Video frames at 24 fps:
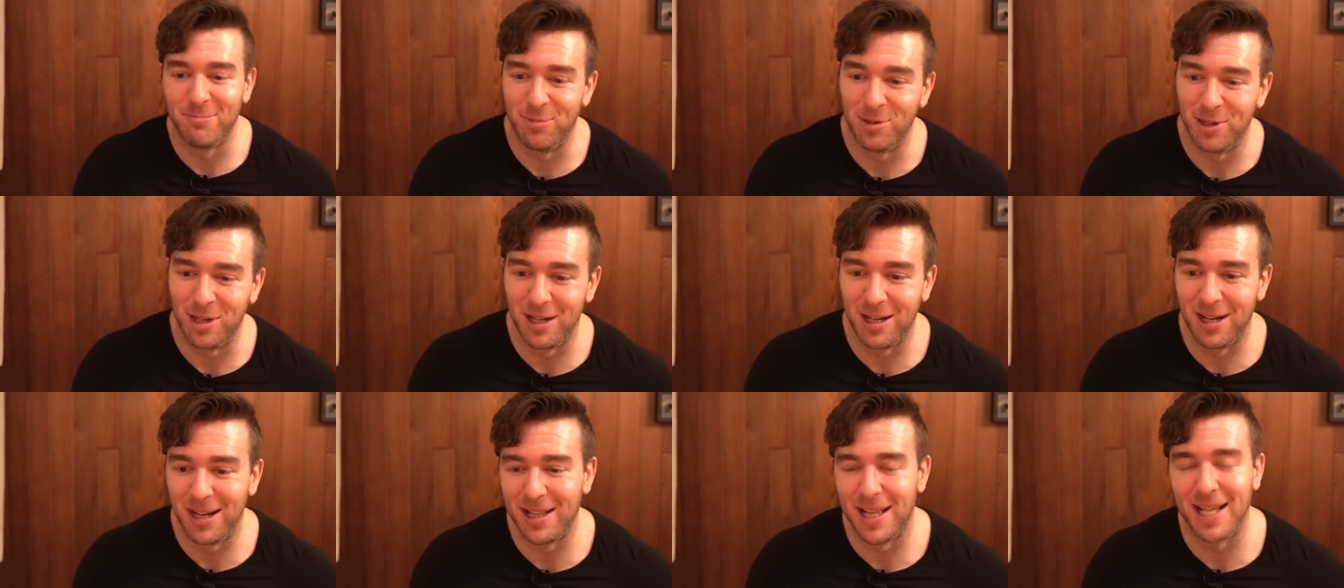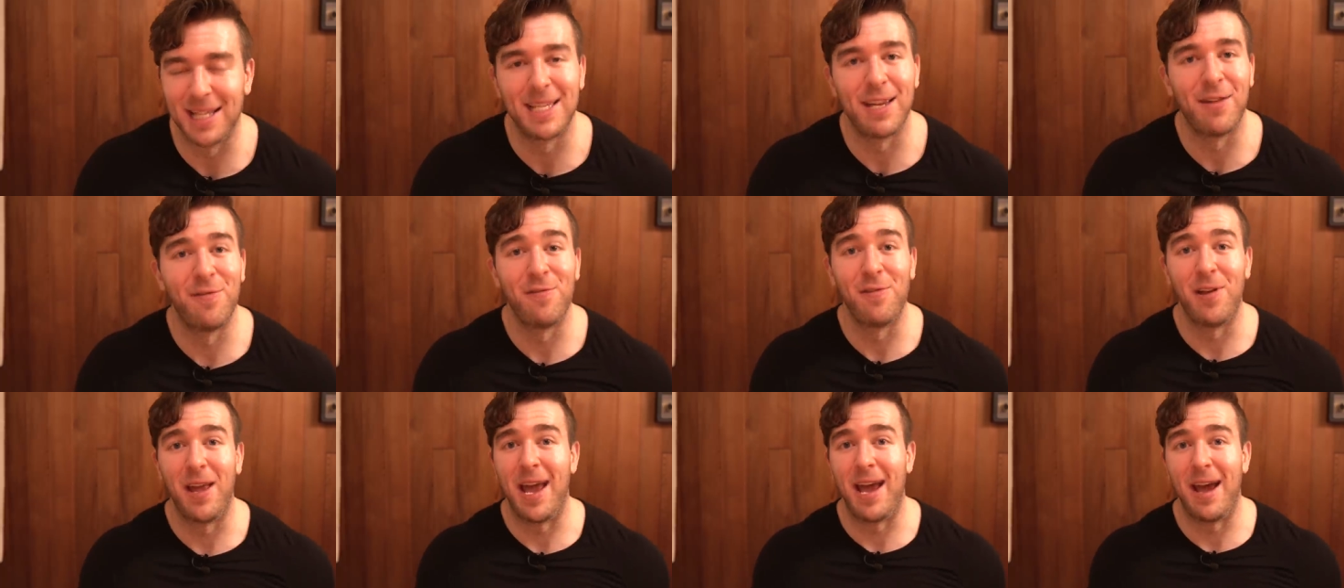But uh, that's
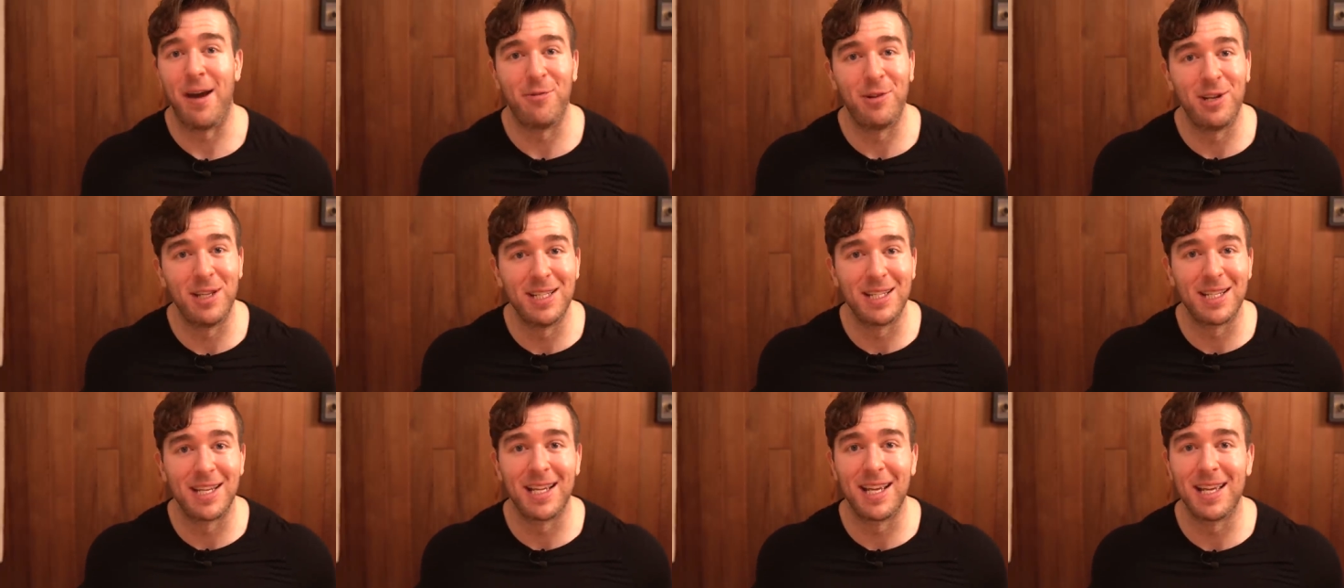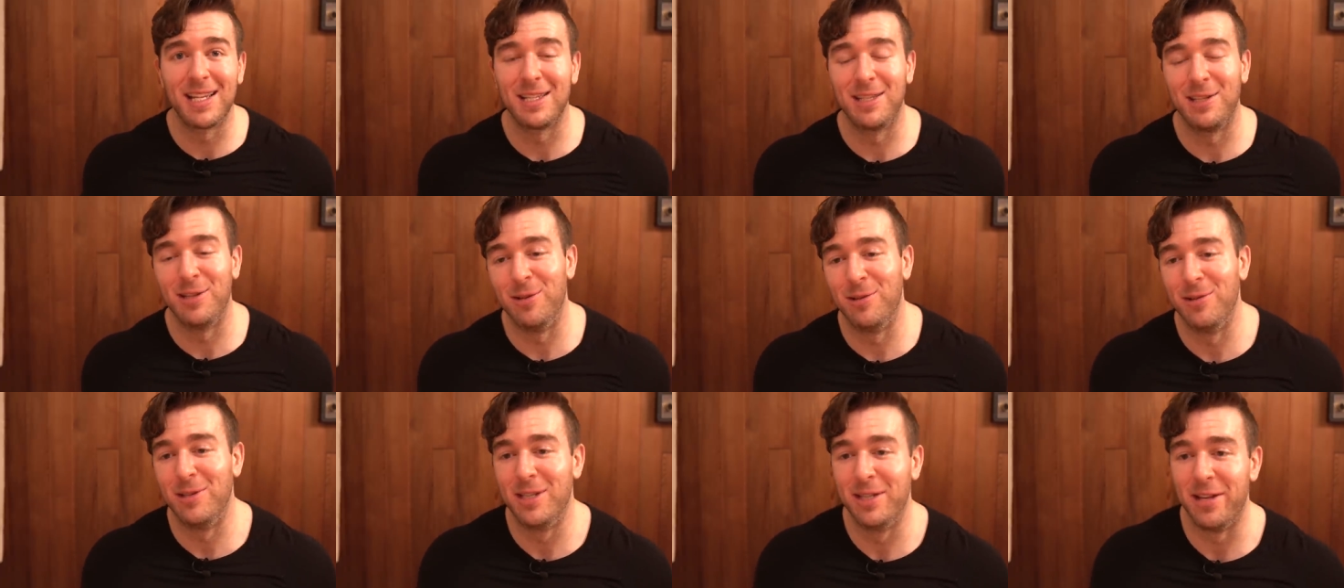how, how it is, I guess,
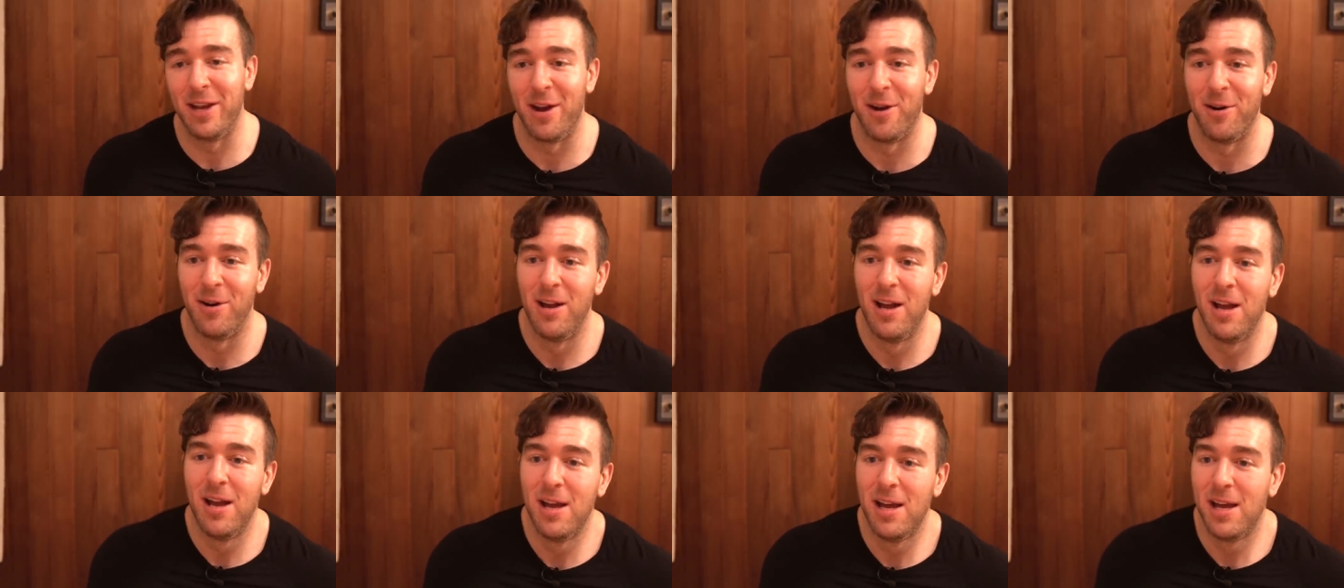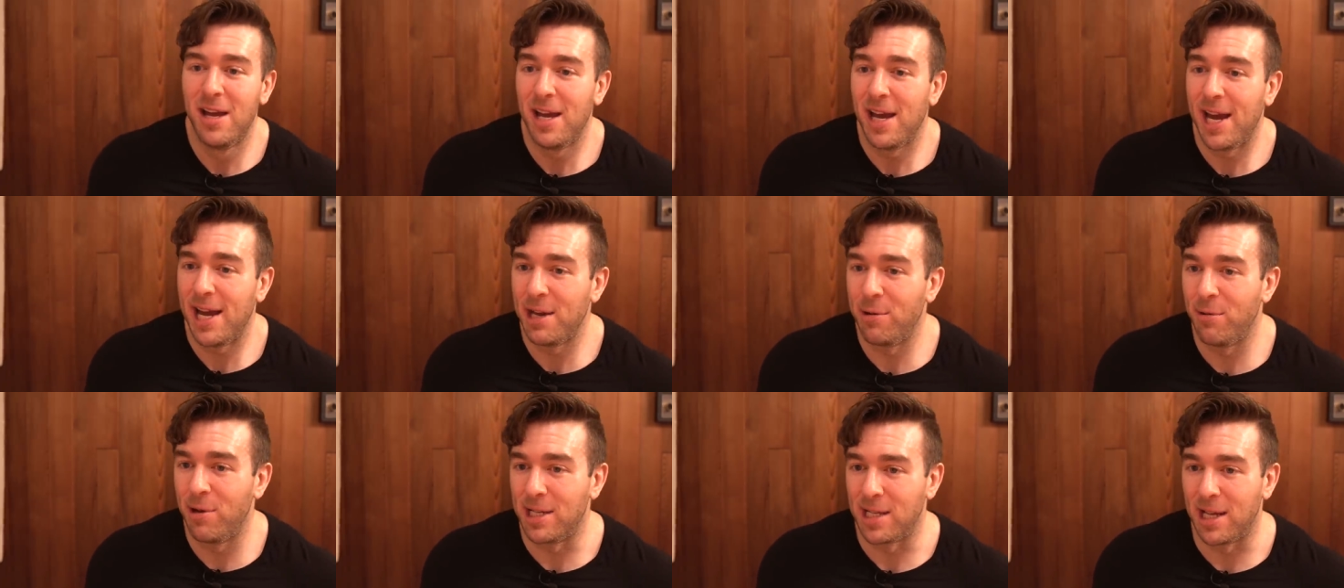dude. So
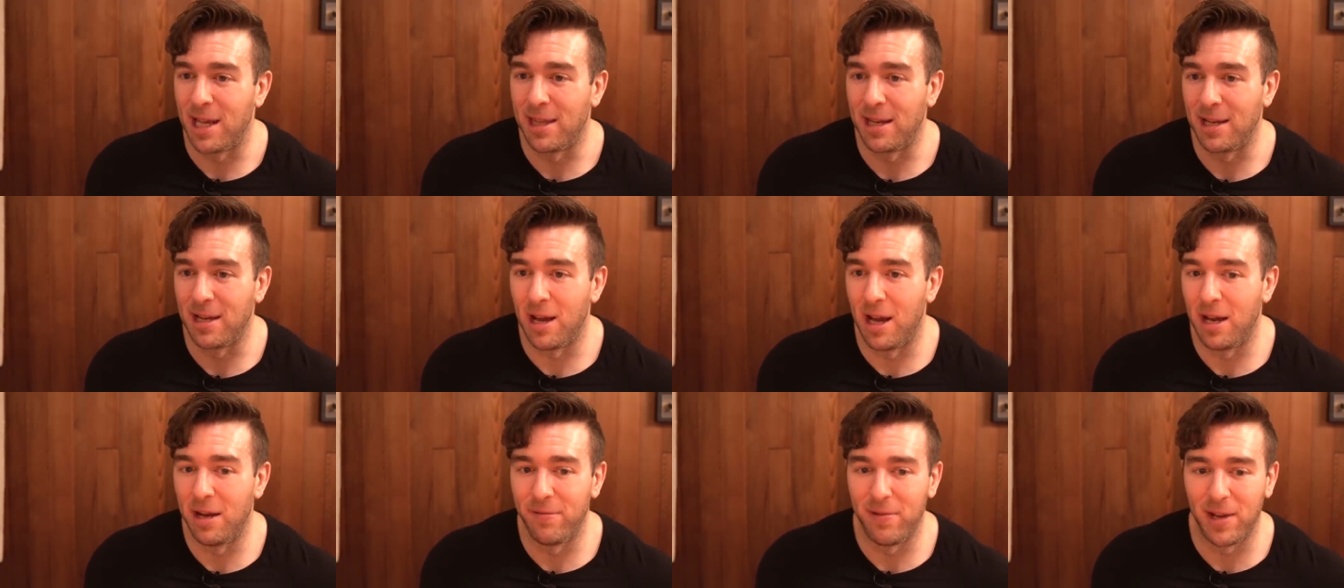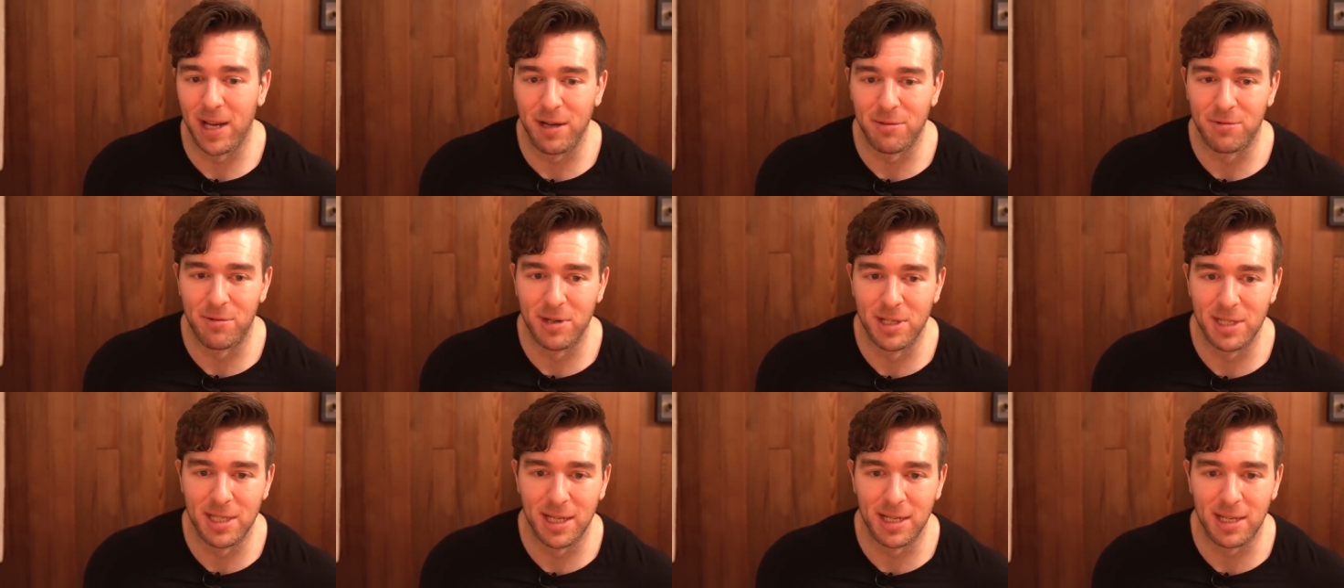anyways, I think kind of a
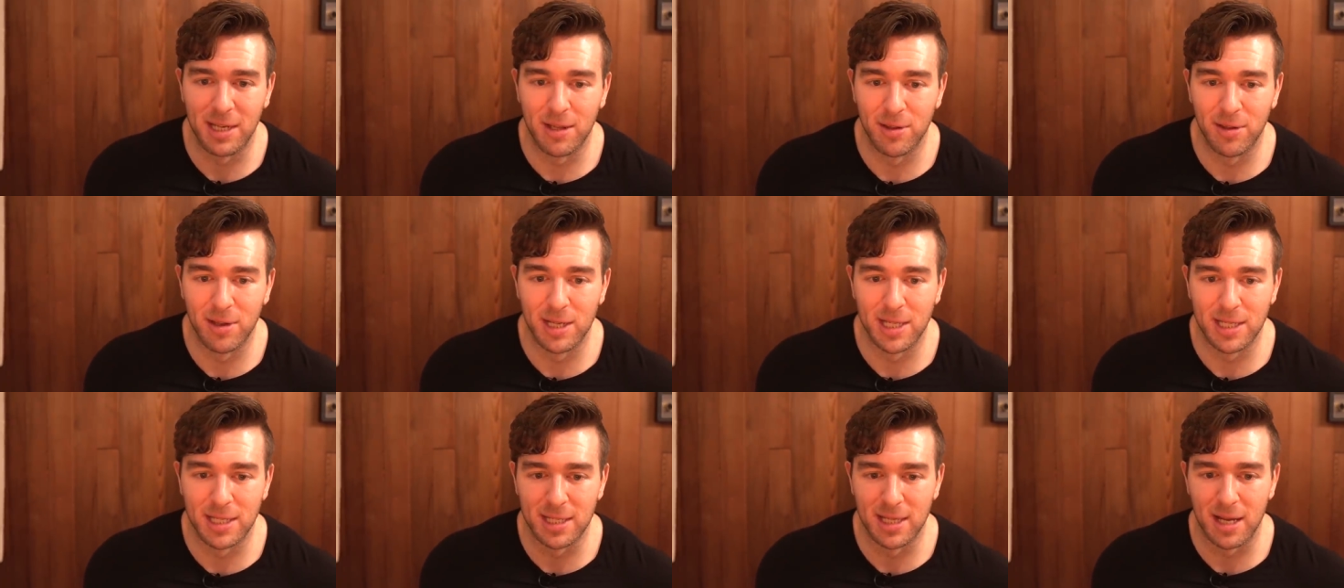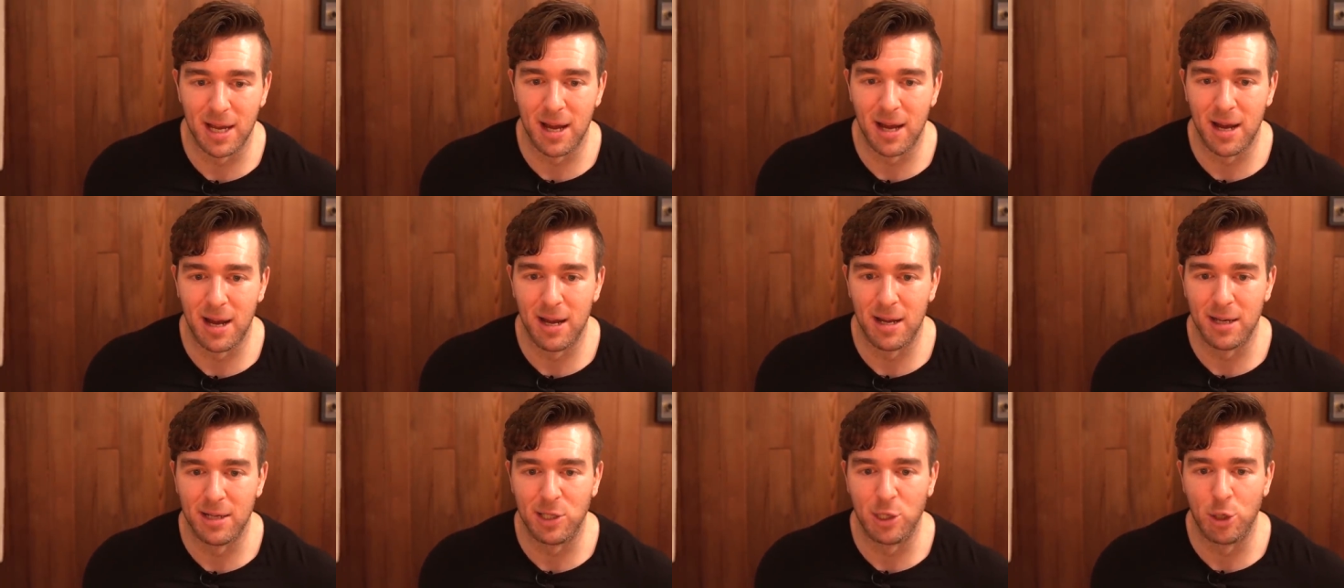ridiculous
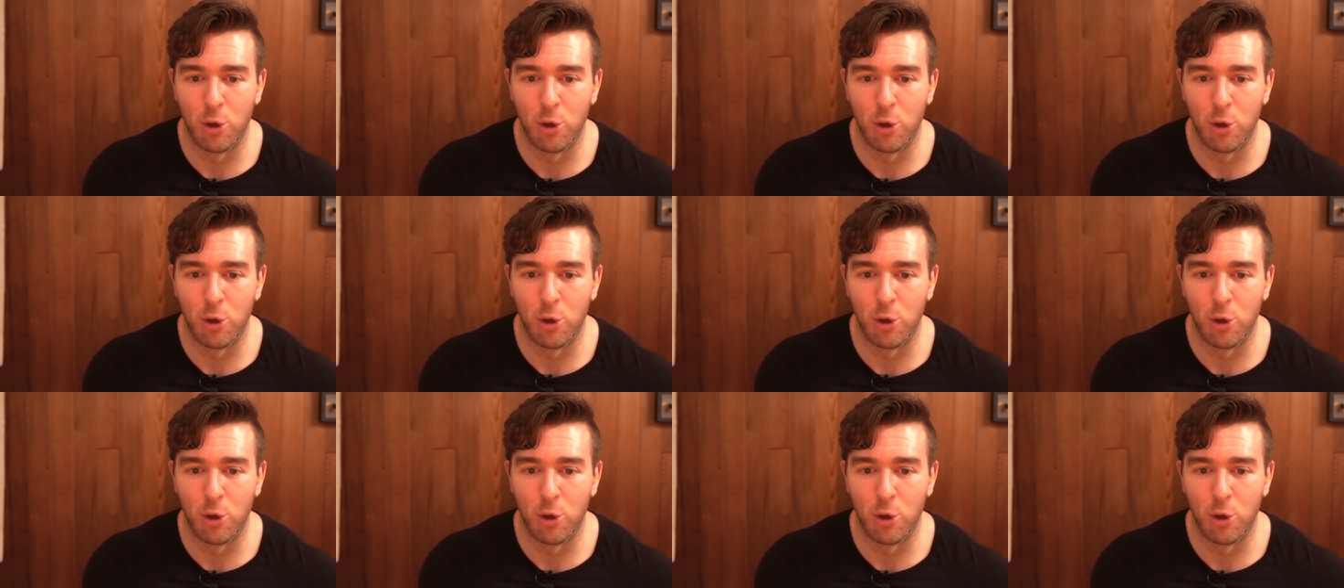uh,